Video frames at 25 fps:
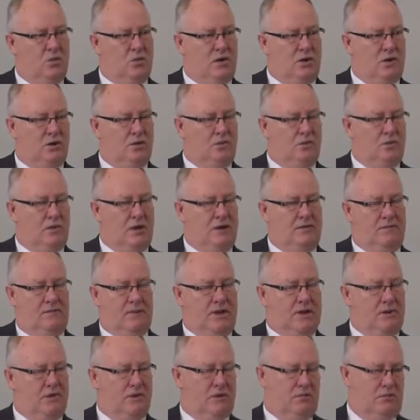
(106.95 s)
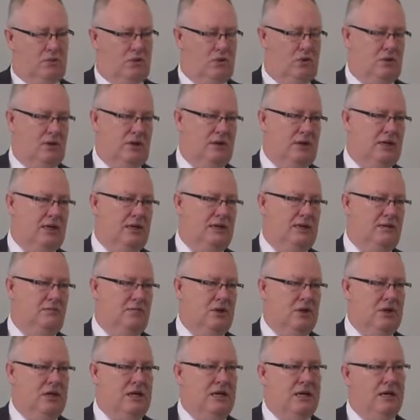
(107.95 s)
which have been reported in the
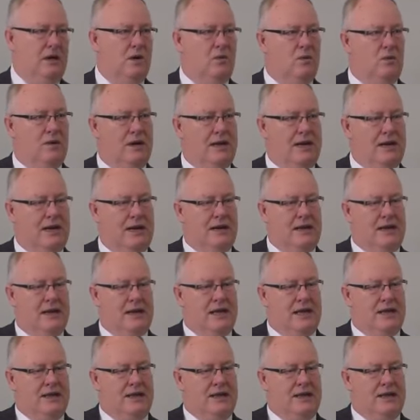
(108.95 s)
media where